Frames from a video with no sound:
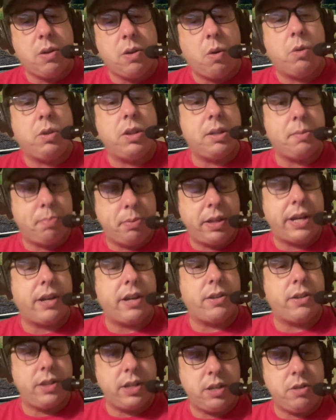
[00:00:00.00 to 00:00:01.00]
only
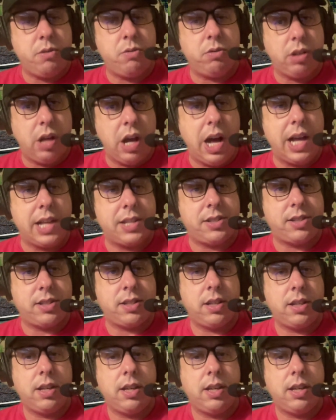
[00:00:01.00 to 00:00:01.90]
player that you lost